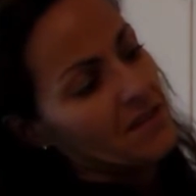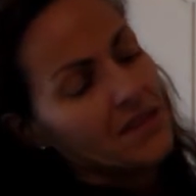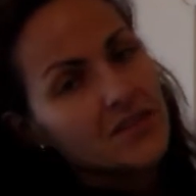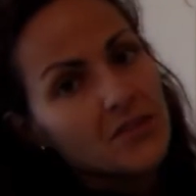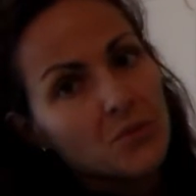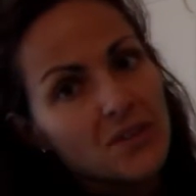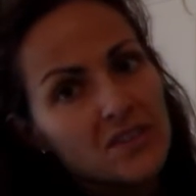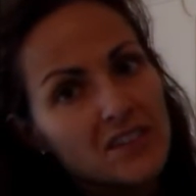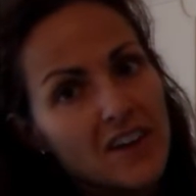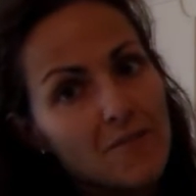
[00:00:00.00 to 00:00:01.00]
these are the ones
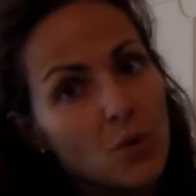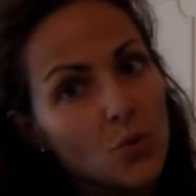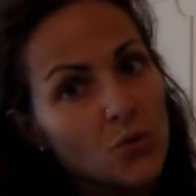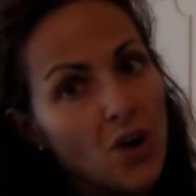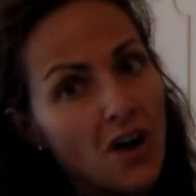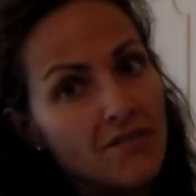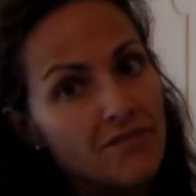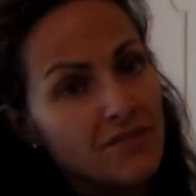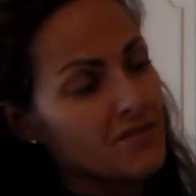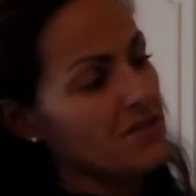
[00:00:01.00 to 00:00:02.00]
that I pulled off